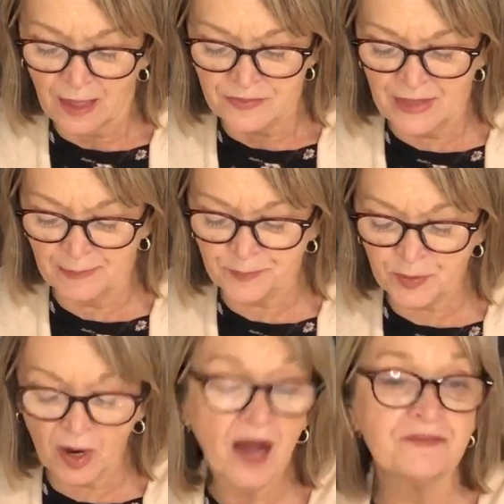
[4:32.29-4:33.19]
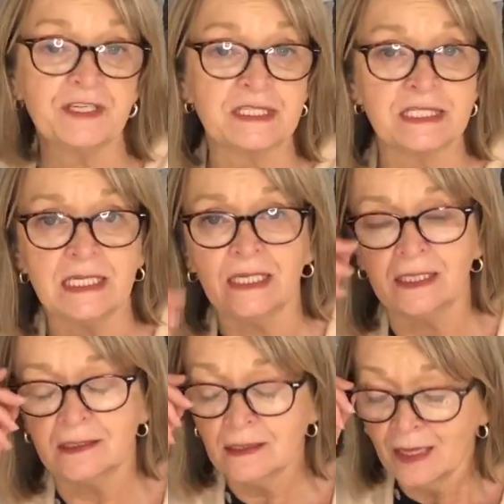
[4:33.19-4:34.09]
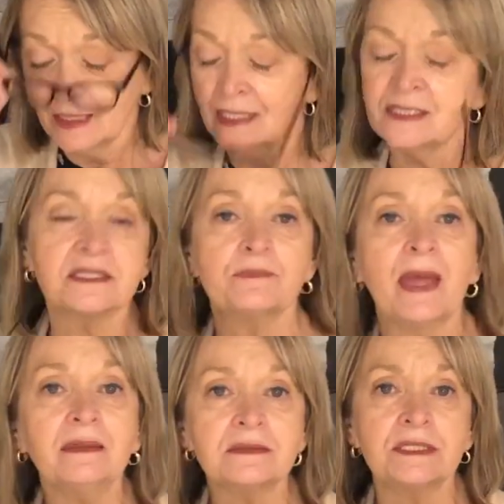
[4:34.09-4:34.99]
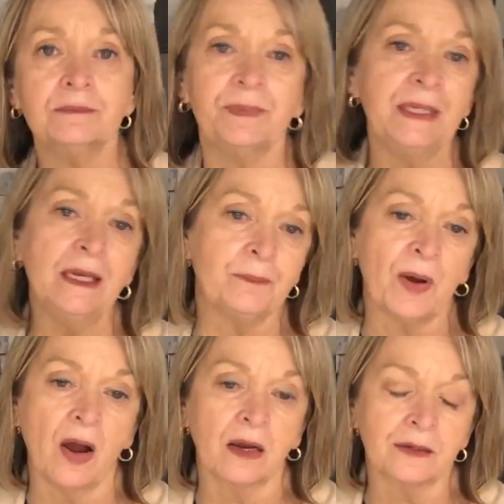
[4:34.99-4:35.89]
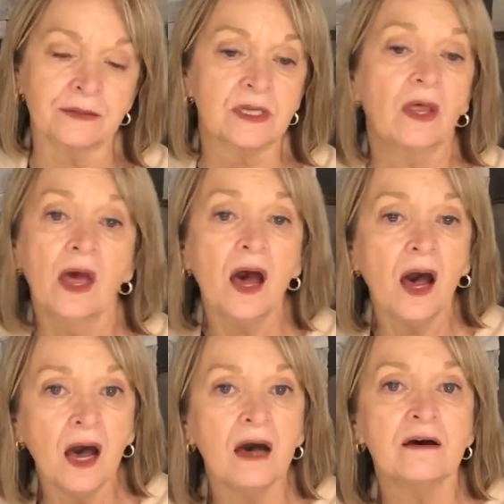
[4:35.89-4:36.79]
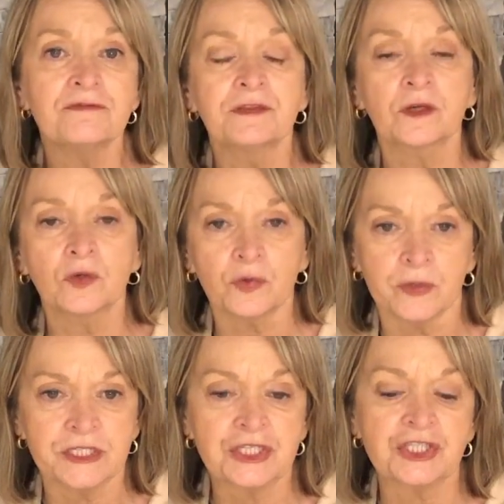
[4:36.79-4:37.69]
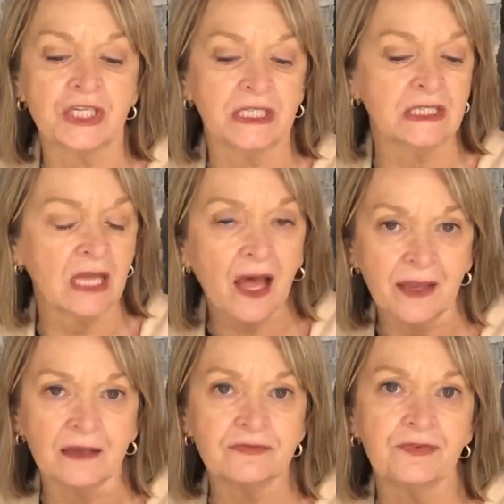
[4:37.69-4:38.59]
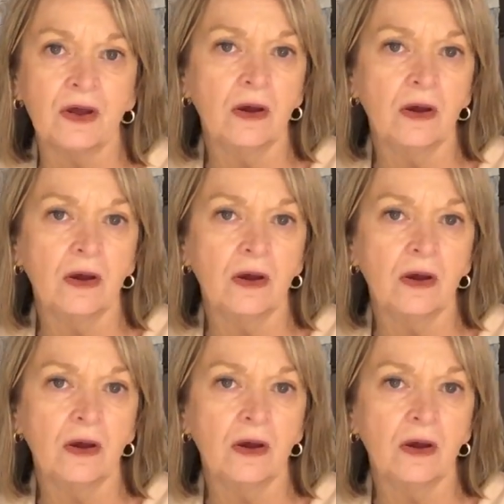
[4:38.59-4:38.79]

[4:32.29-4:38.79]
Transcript: that prophecy is meant to be a part of the Christian life,